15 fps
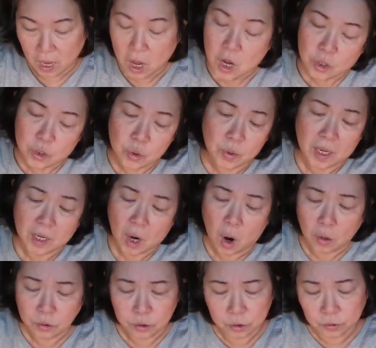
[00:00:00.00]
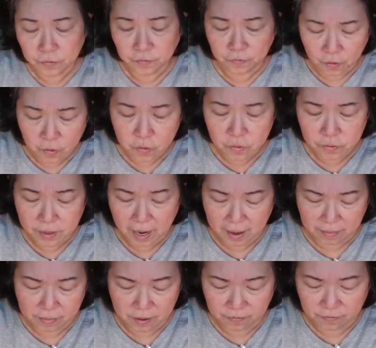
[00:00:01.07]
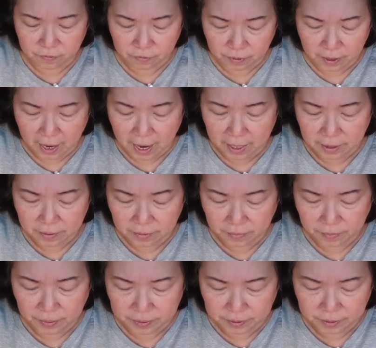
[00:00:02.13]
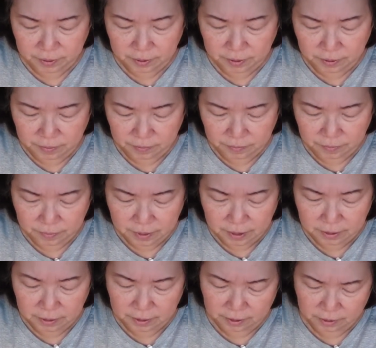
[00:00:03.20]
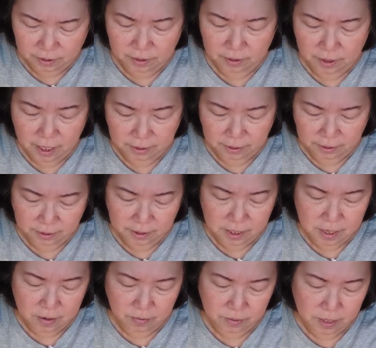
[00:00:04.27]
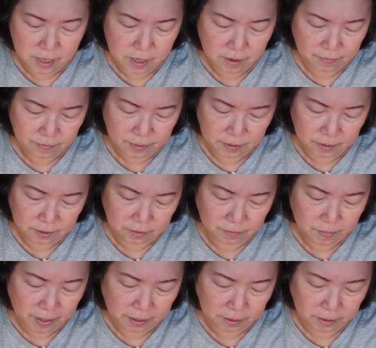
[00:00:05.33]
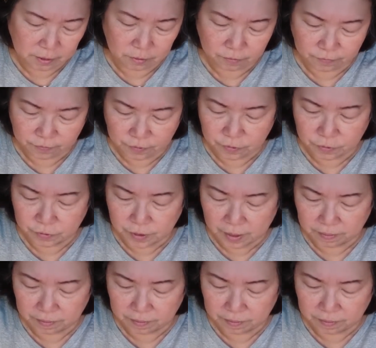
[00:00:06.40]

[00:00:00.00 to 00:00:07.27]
You can also fold them if you like, but let's see, okay, if it is better to fold them.